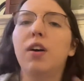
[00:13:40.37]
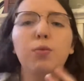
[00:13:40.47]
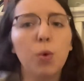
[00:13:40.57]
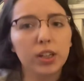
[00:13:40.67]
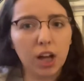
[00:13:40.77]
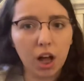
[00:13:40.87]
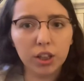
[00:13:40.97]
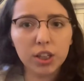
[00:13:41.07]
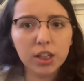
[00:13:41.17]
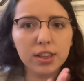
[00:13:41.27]
of one
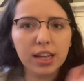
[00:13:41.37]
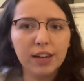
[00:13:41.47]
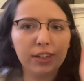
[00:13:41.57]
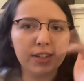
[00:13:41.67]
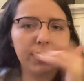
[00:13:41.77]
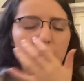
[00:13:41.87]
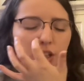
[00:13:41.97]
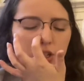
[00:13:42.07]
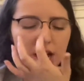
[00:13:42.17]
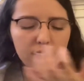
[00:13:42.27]
color. They have like different
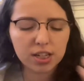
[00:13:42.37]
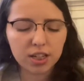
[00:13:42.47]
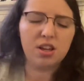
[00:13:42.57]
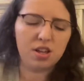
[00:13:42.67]
color tags.